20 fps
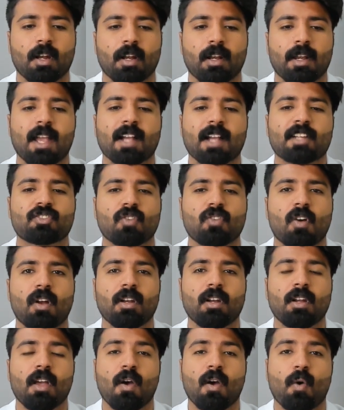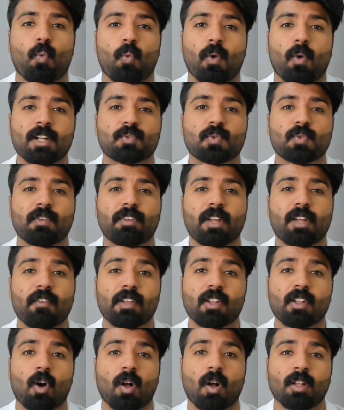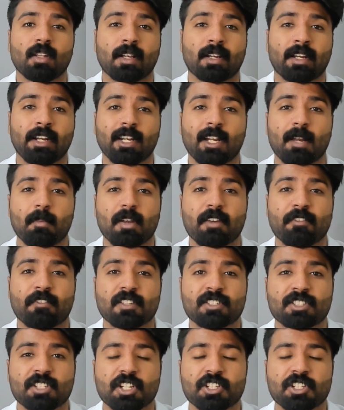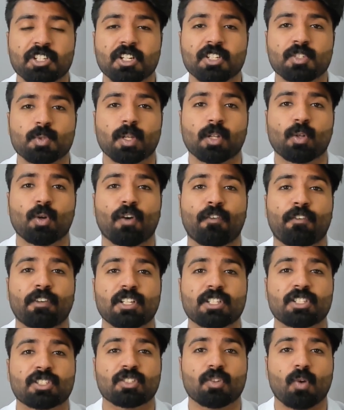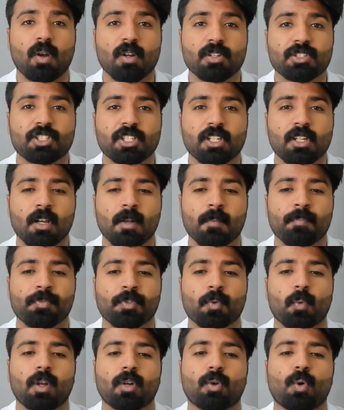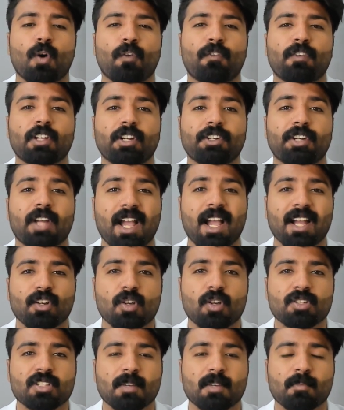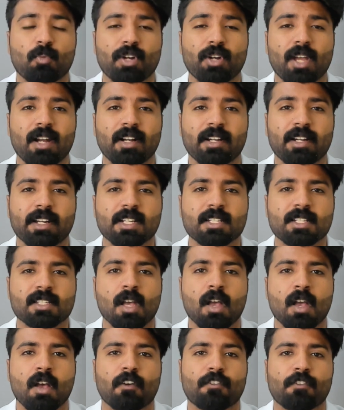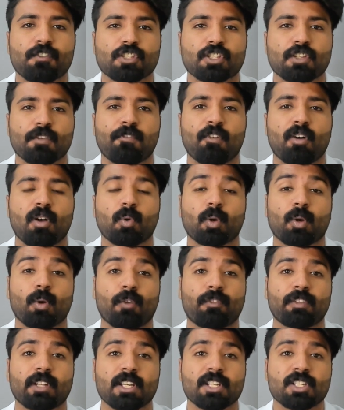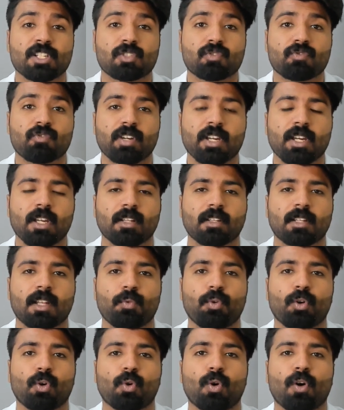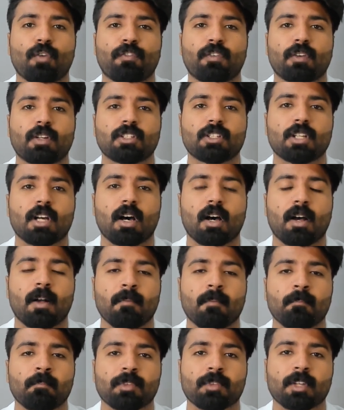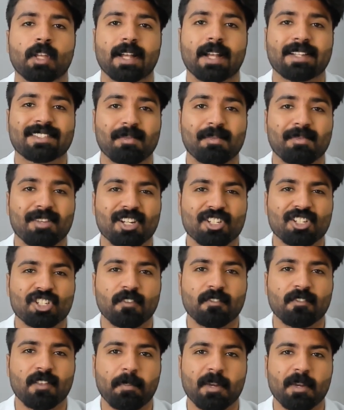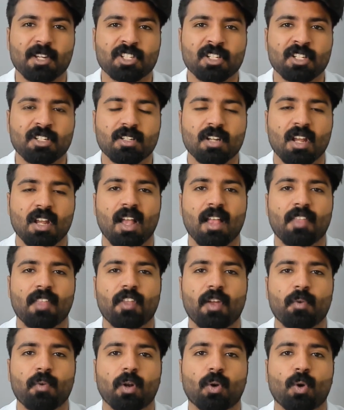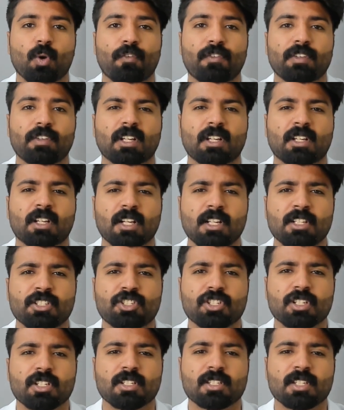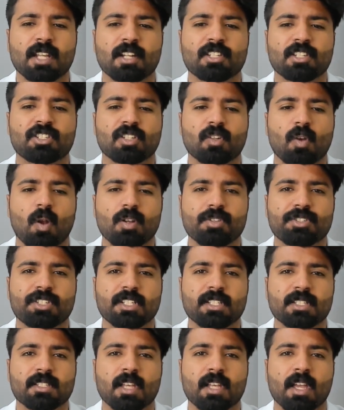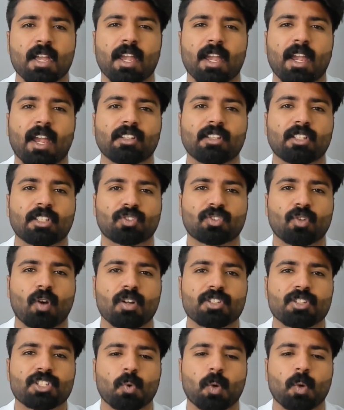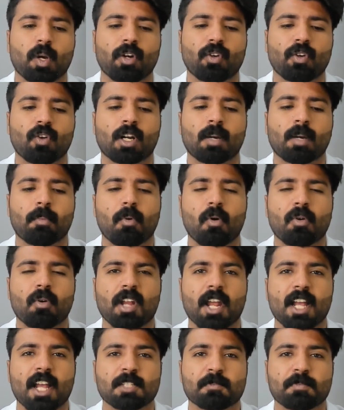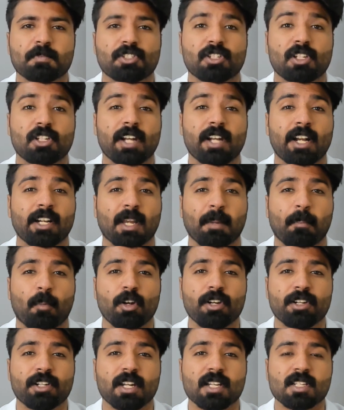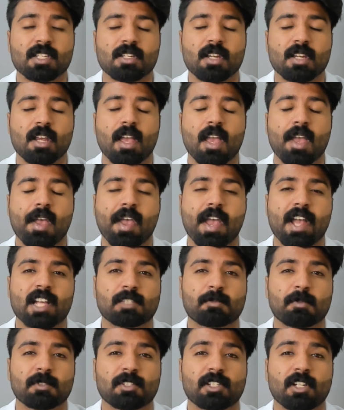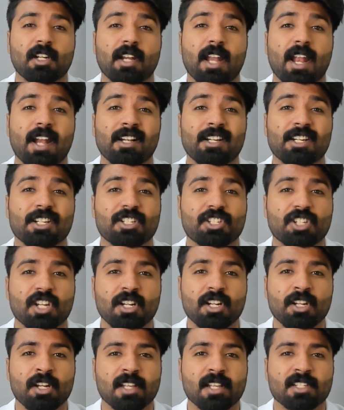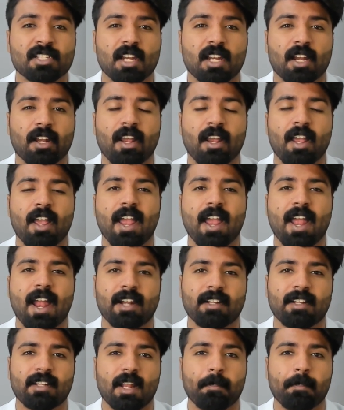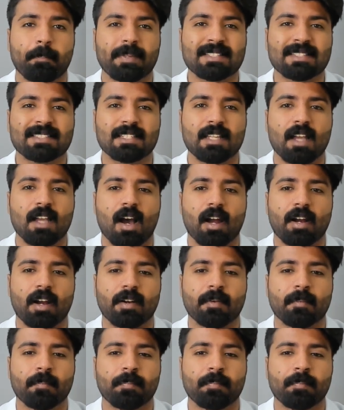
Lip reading: Next on, once we've done with all the clinical manifestations, we'll go for the serology. We'll go for the diagnostic modalities. First of all, we'll go for the history. Then we'll go for the examination of the patient. Then we'll go for the cultures and serologies. In the serology, we're going to talk about aspergillin antibody test, aspergillin antigen testing, and then PCR.